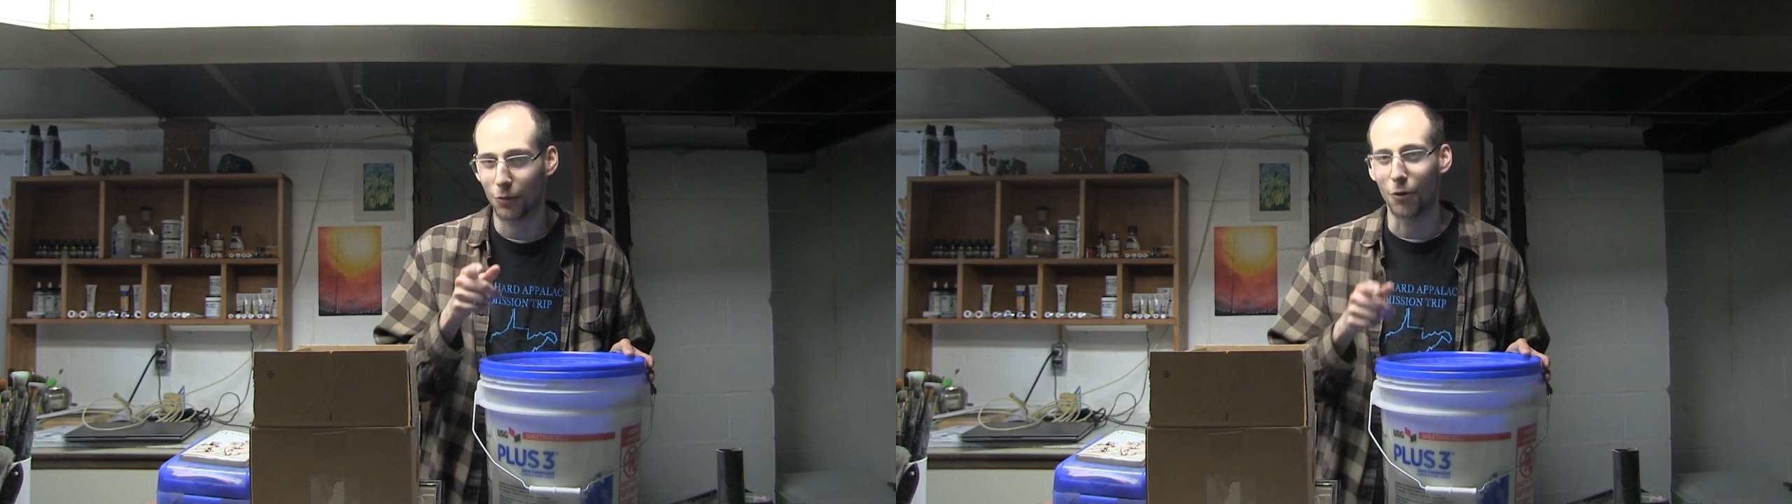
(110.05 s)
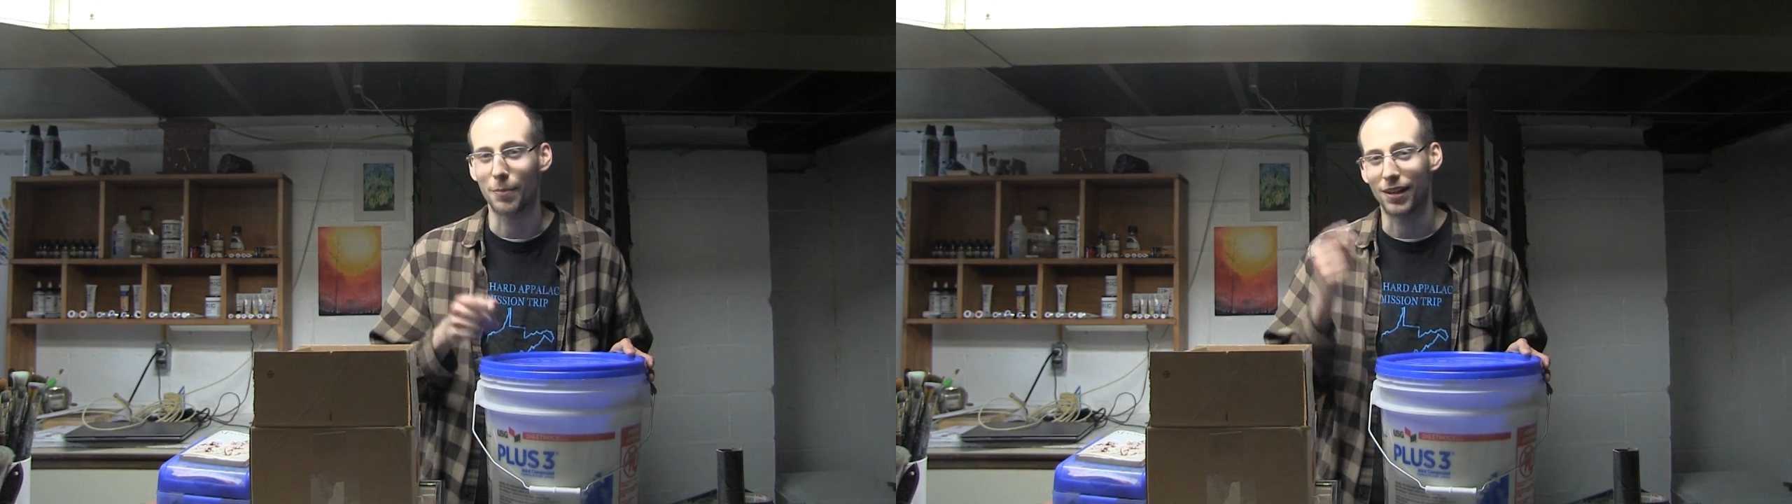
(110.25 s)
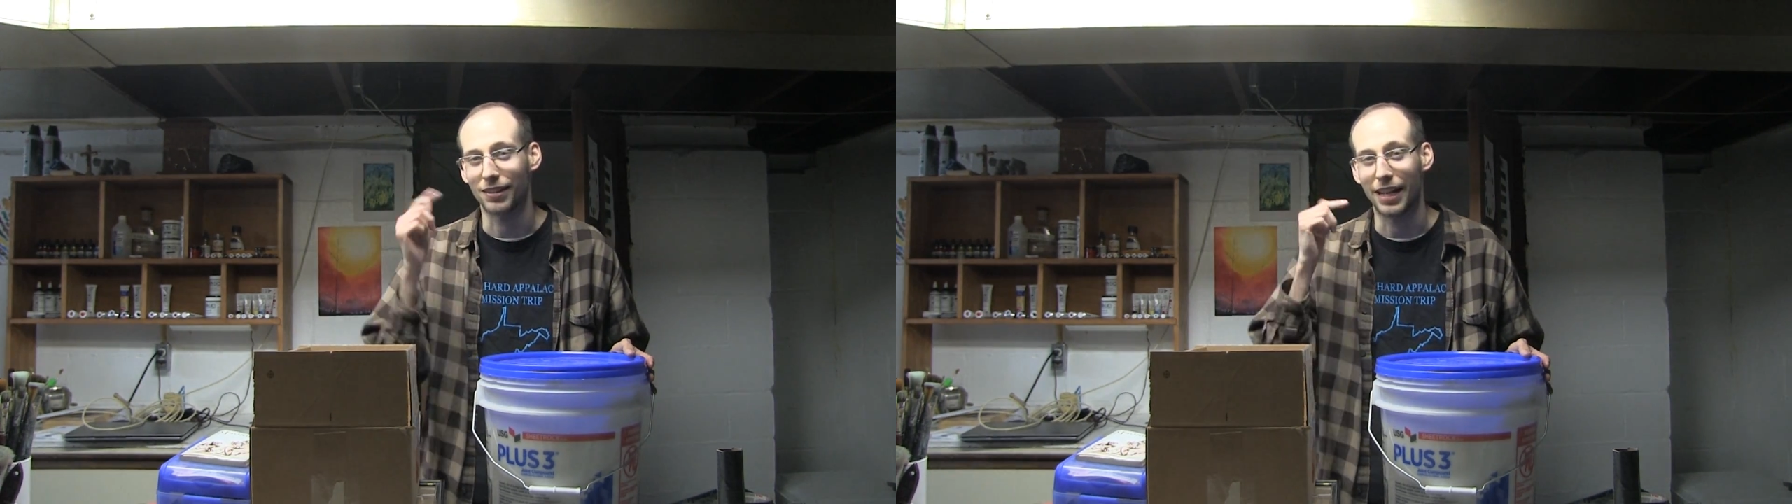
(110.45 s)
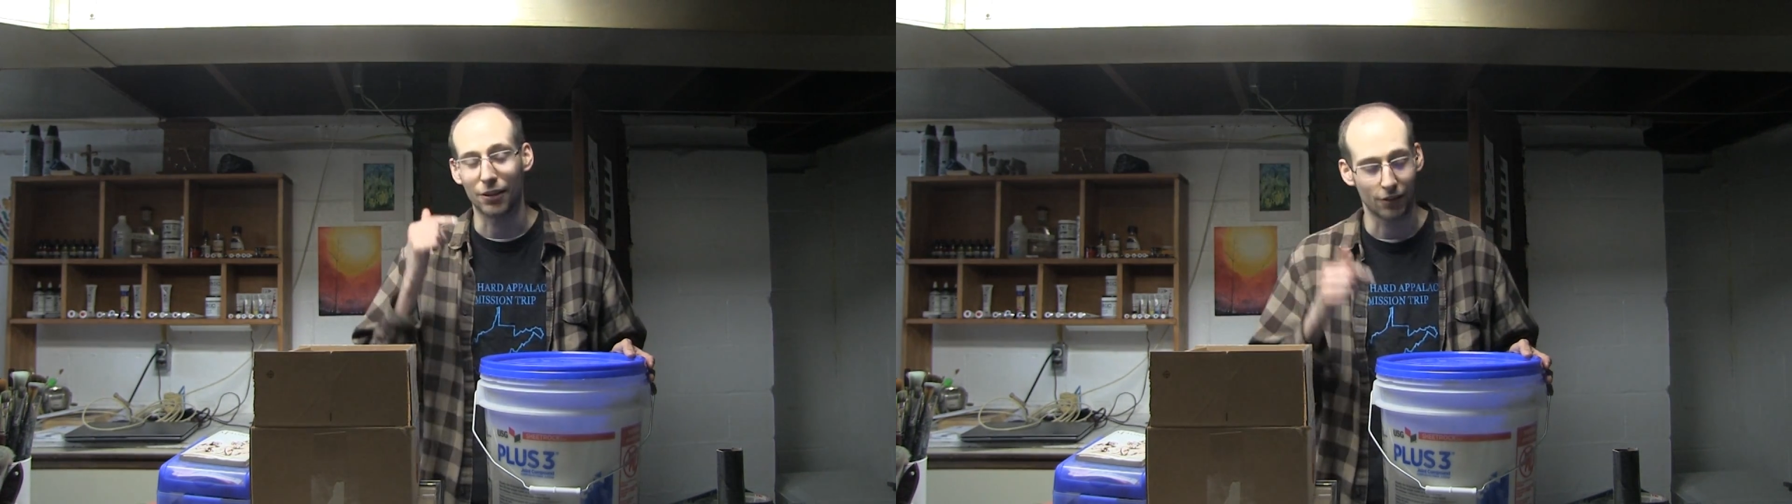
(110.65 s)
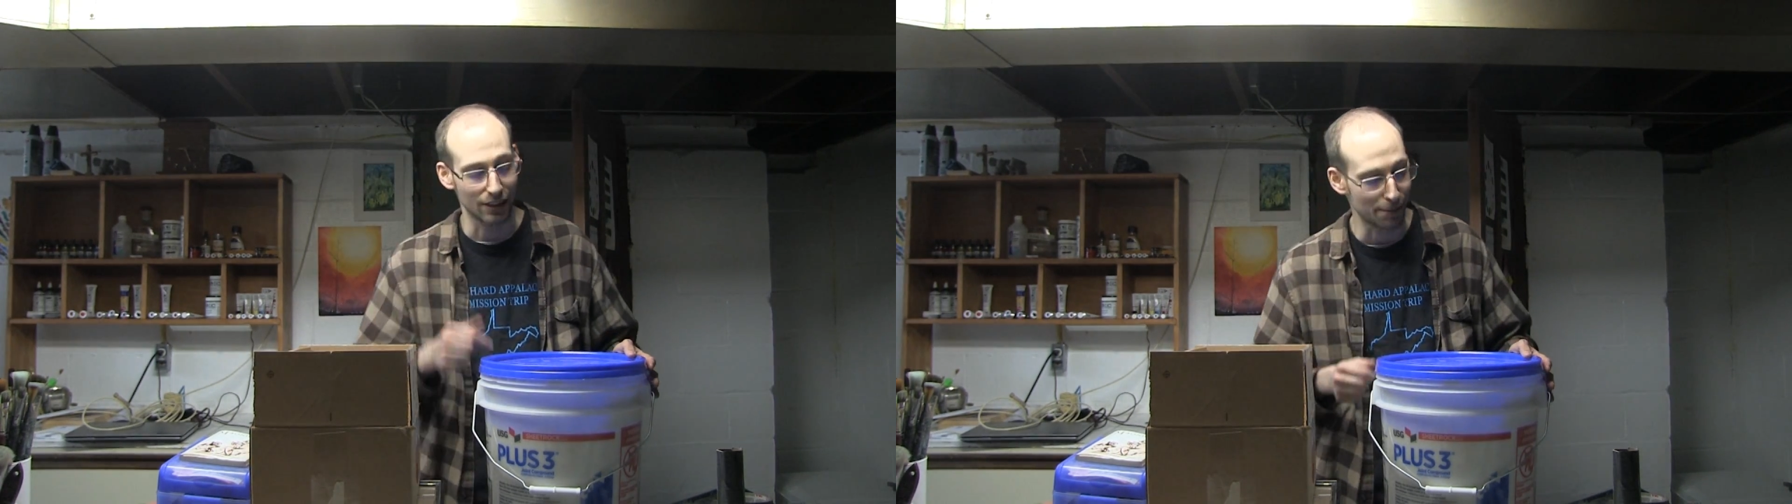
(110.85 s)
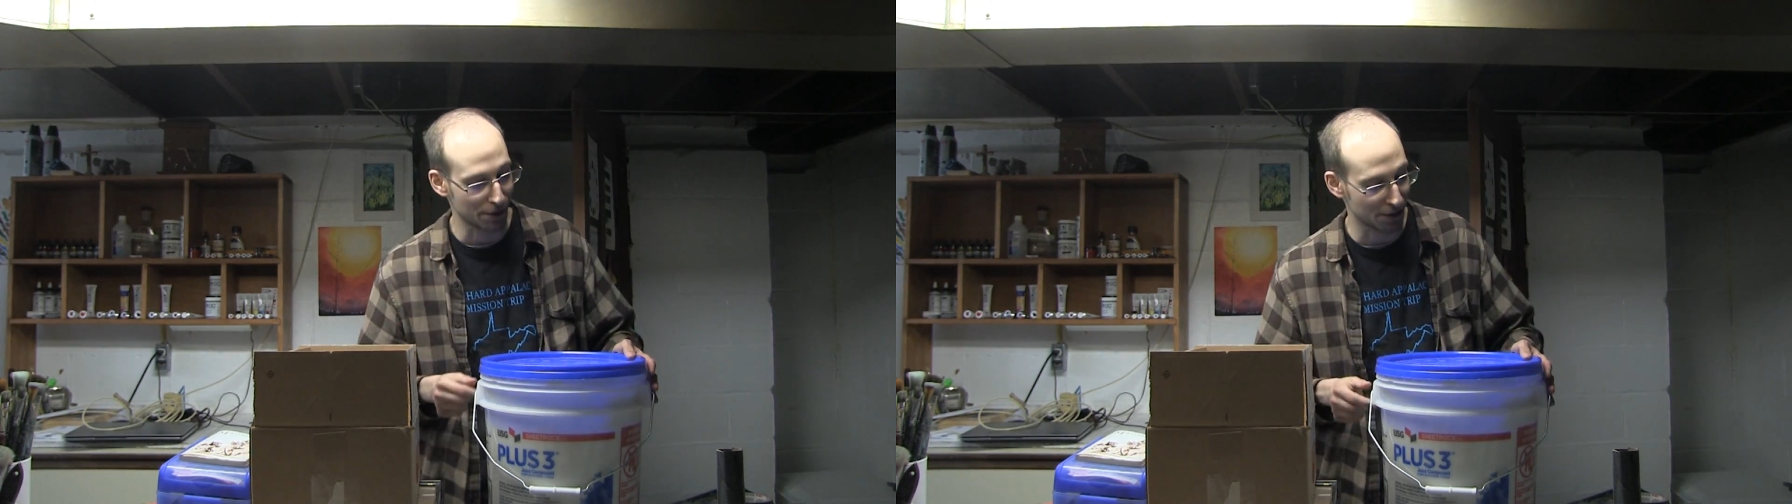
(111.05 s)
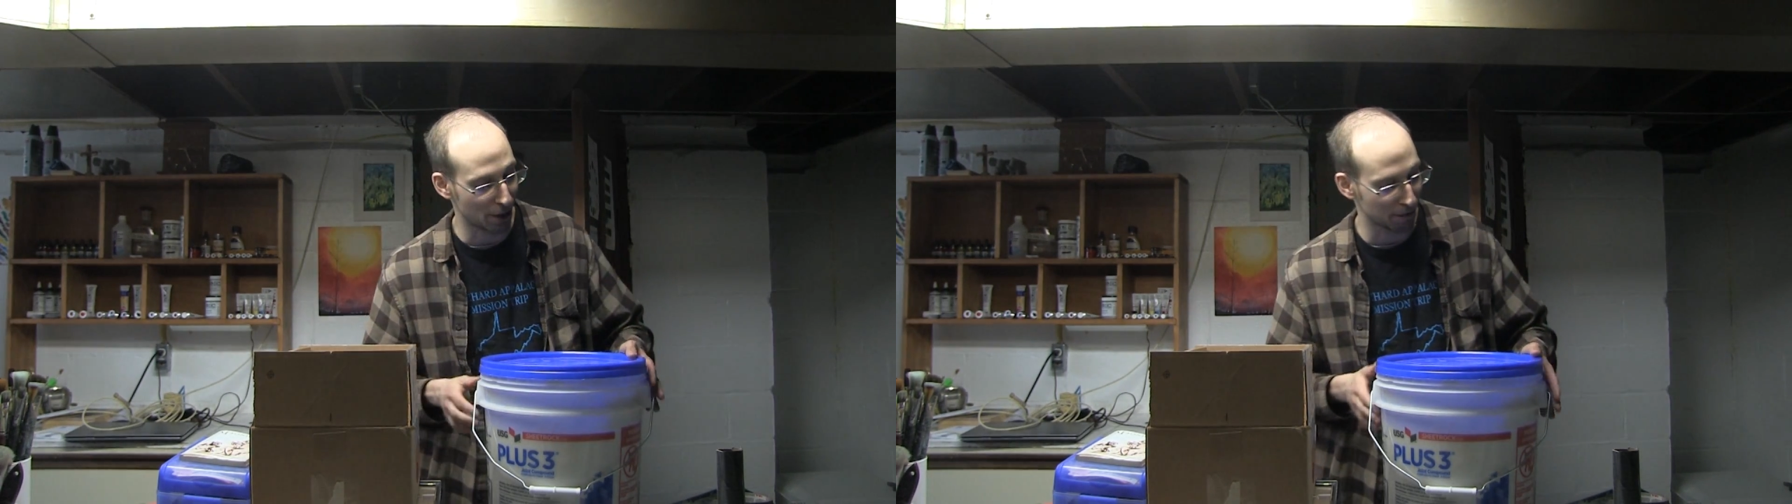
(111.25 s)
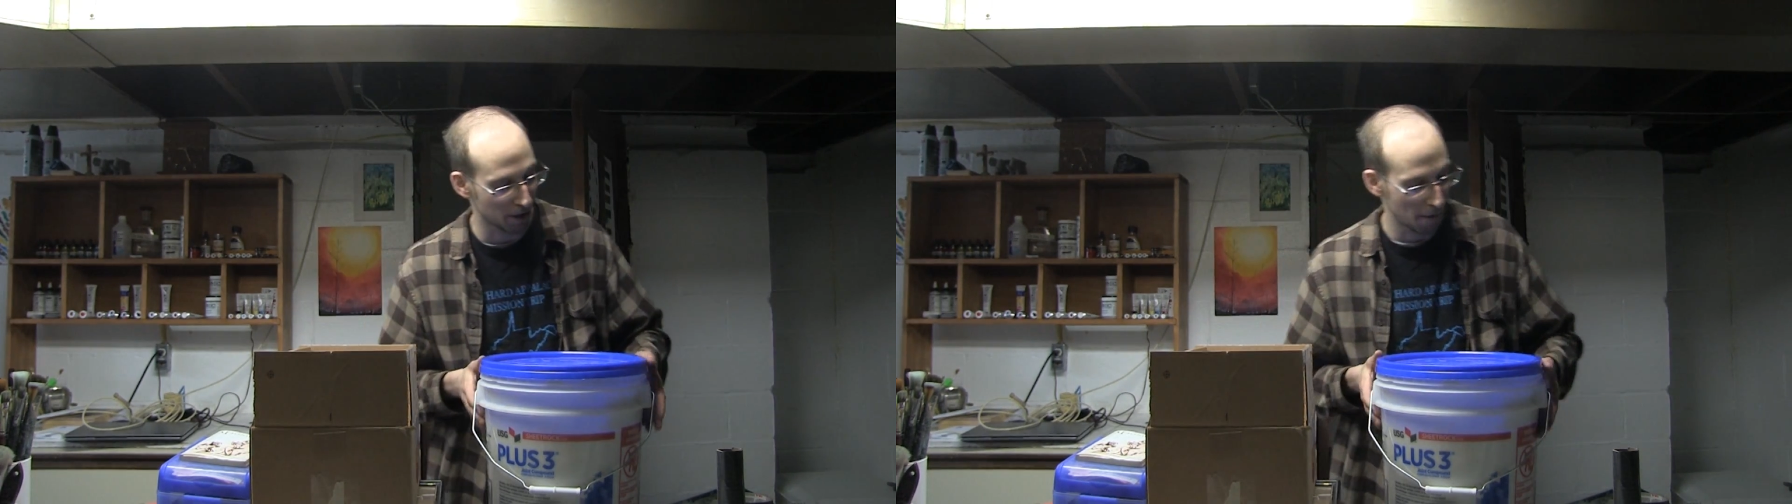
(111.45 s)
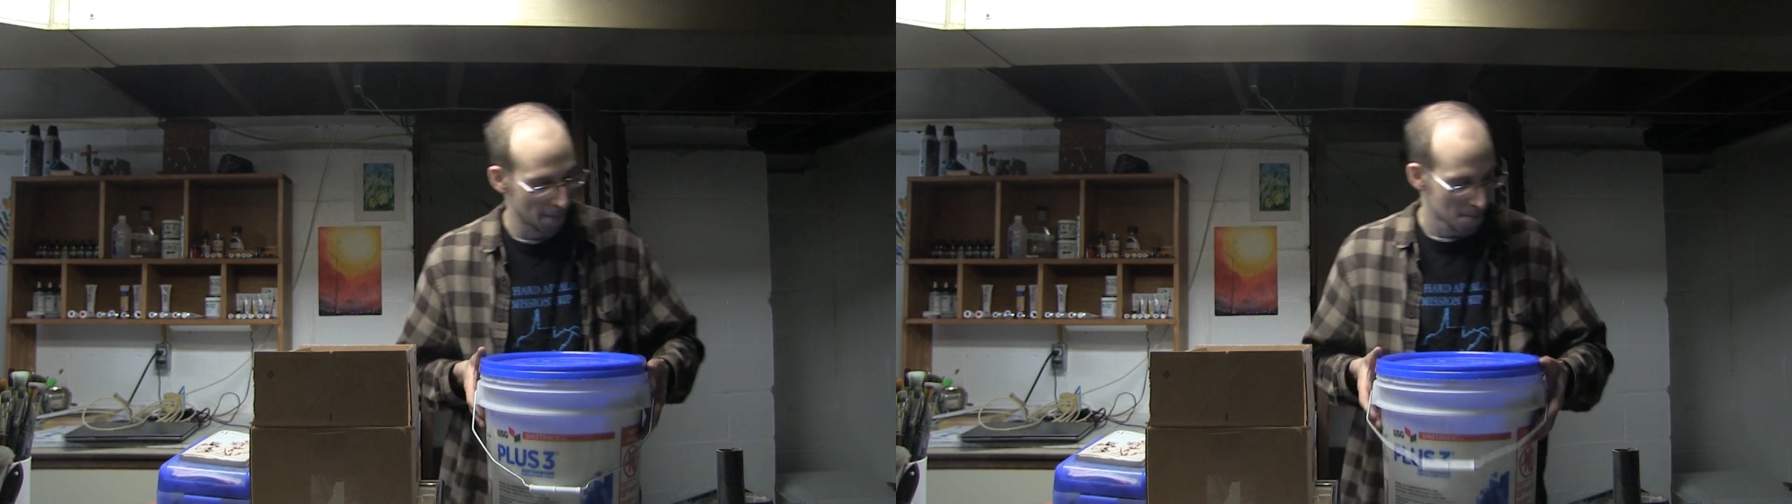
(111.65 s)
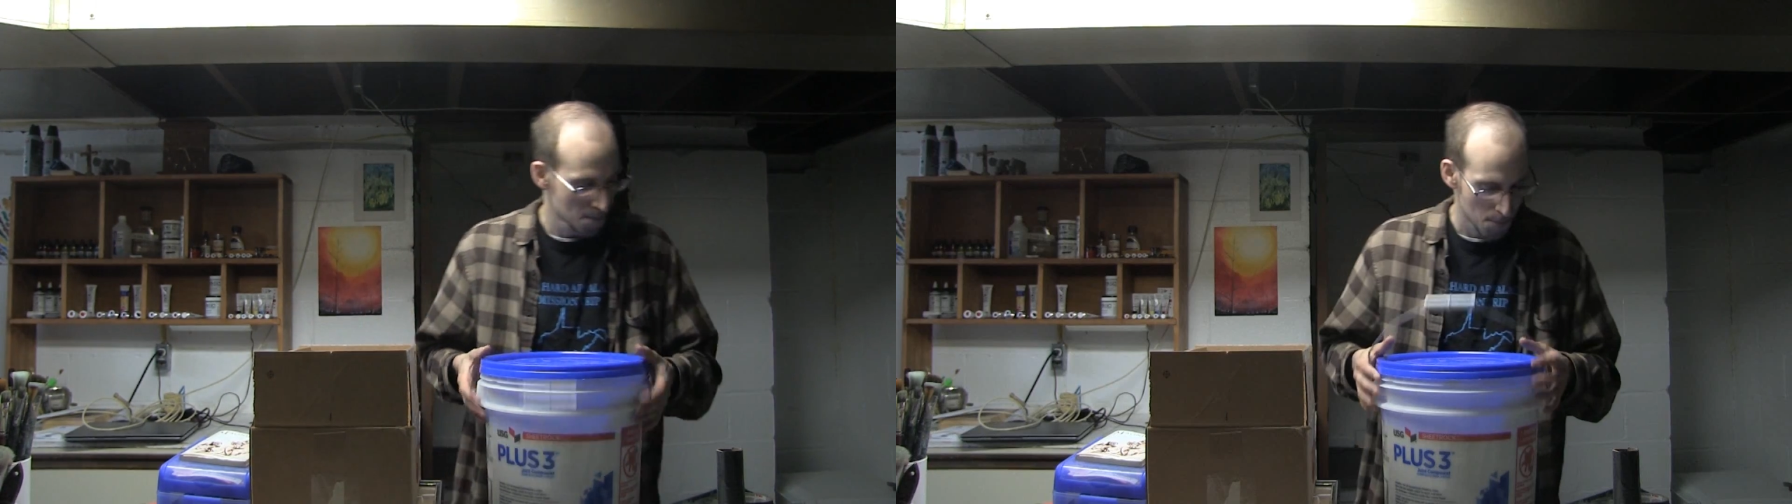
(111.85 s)
quote me on that look it up
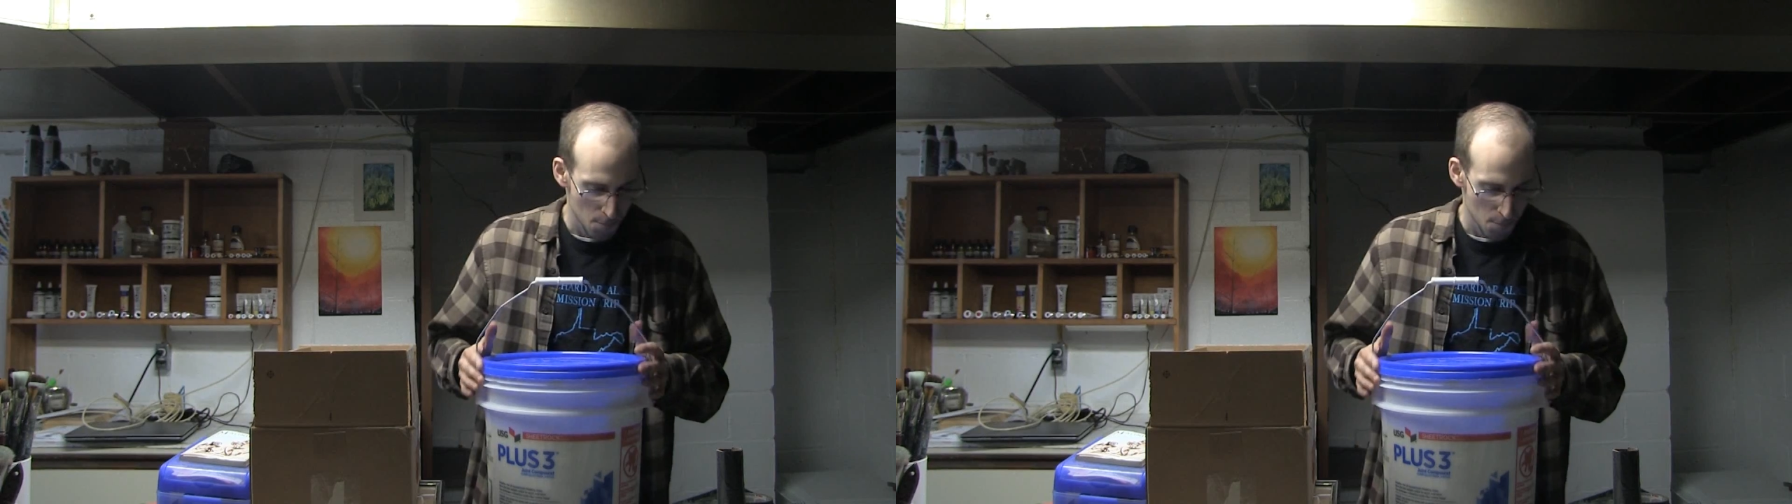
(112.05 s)
yourself